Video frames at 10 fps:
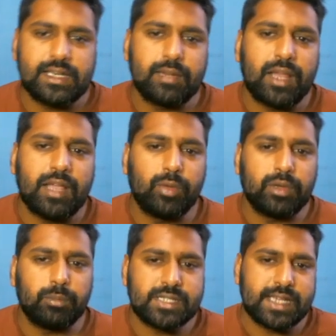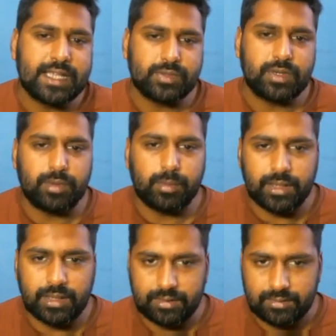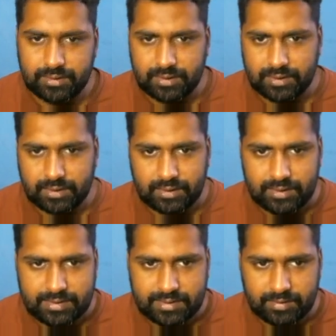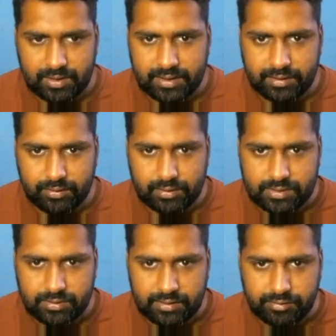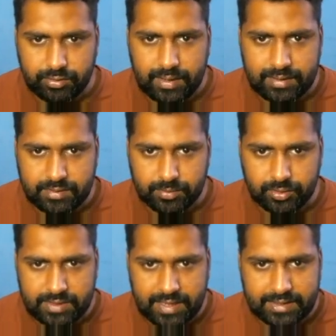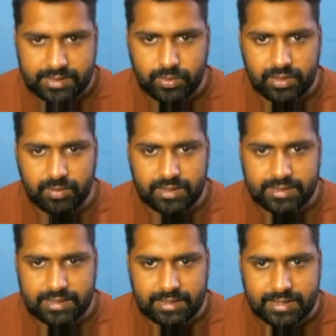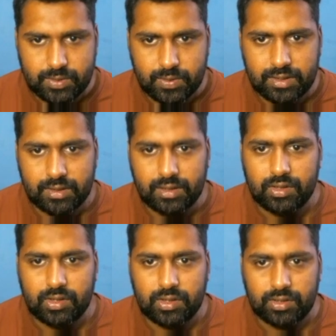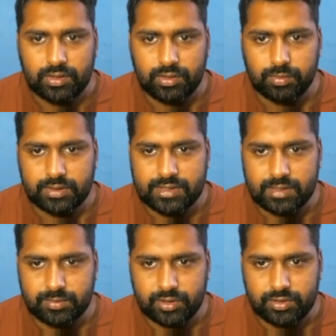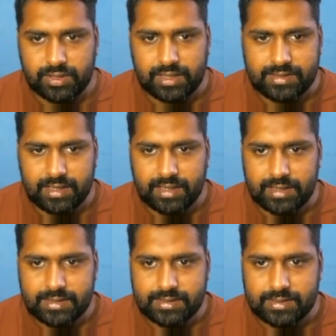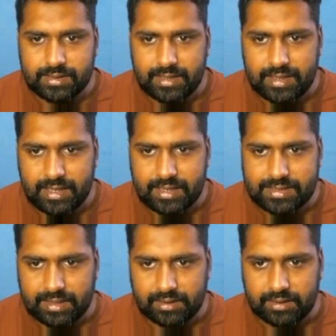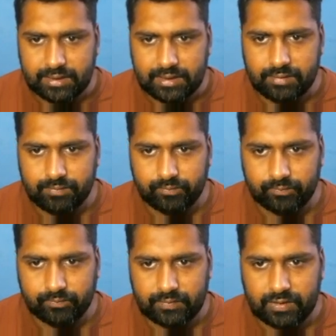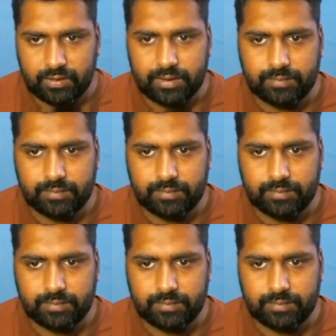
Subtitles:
apply 1 plus tan square property. Similarly here also, if you have suppose x square minus a square, you put the substitution as a sec theta. Okay,